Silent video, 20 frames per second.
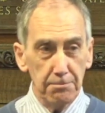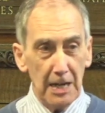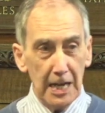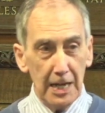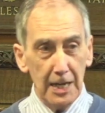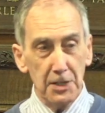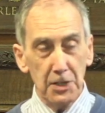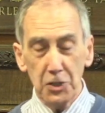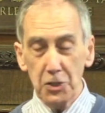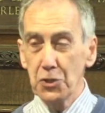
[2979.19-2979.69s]

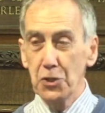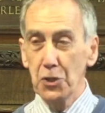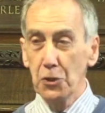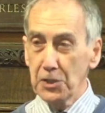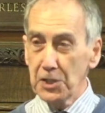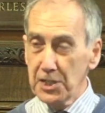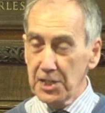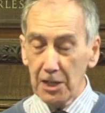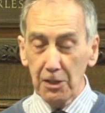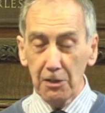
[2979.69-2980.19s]
And
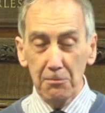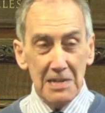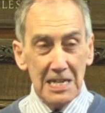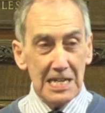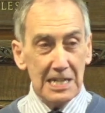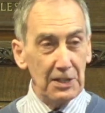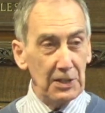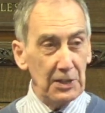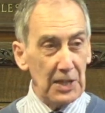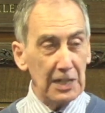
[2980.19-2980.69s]
don't tell me
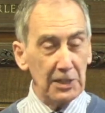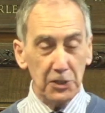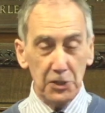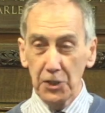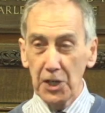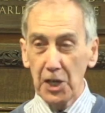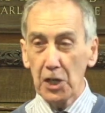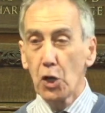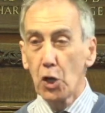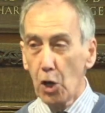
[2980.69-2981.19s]
that that's not
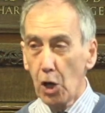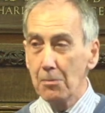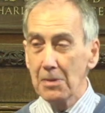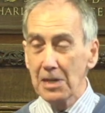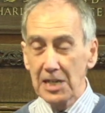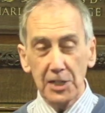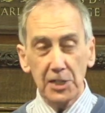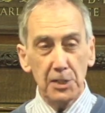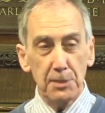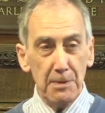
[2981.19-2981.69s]
a common
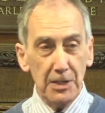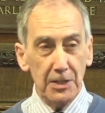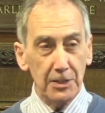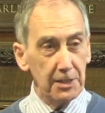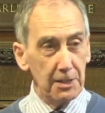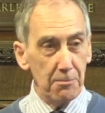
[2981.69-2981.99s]
experience.